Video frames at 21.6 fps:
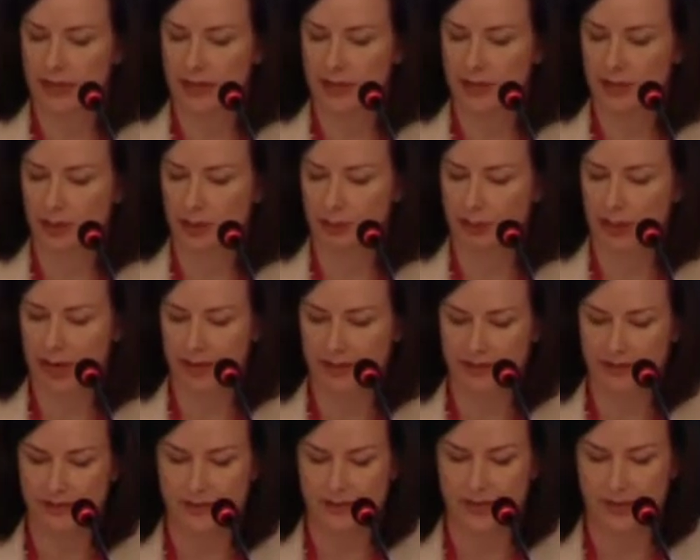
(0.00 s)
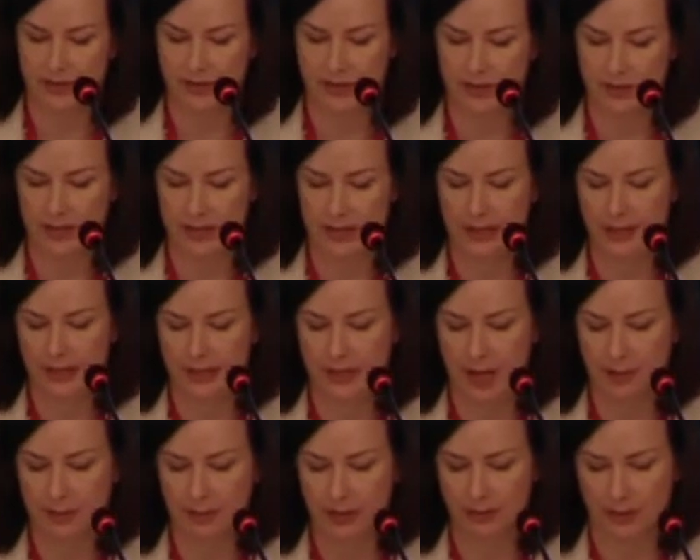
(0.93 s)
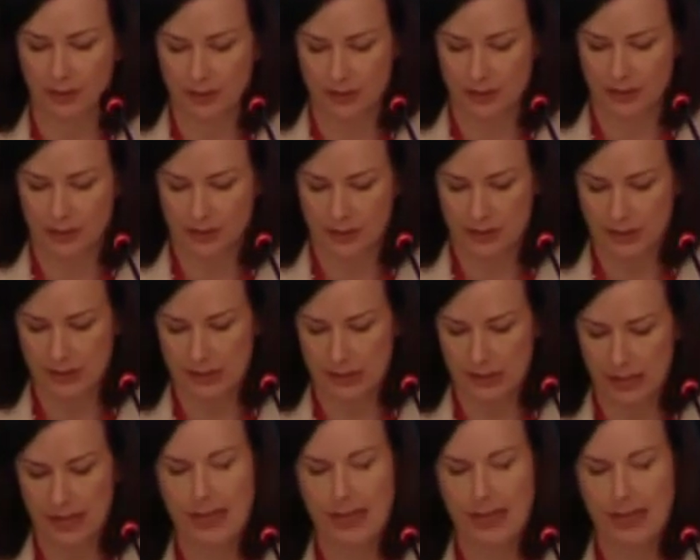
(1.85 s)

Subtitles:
and yield positive social and economic returns.